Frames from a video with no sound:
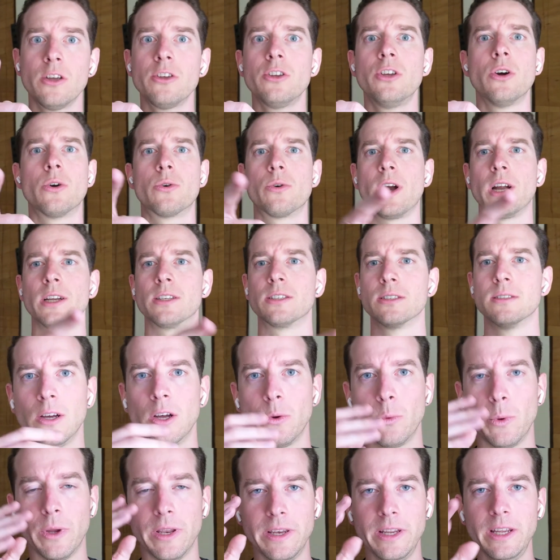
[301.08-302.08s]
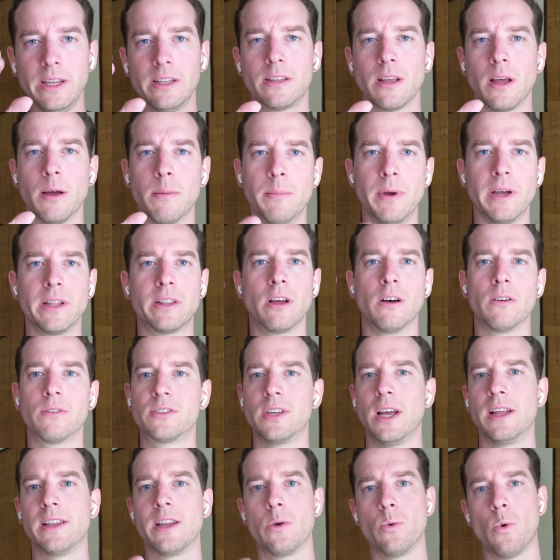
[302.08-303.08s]
You're right. We need a bit of
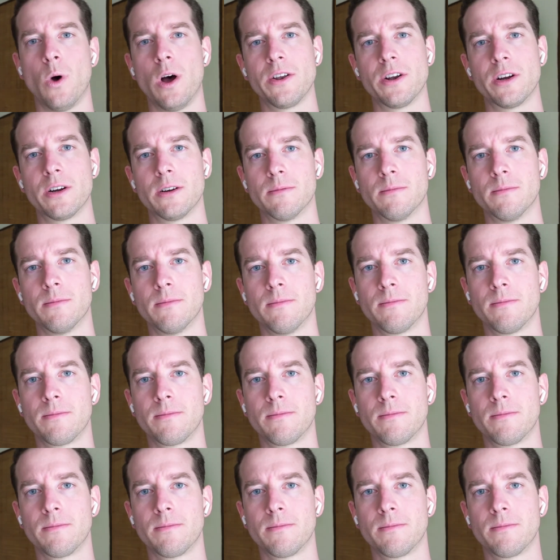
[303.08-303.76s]
sand and water.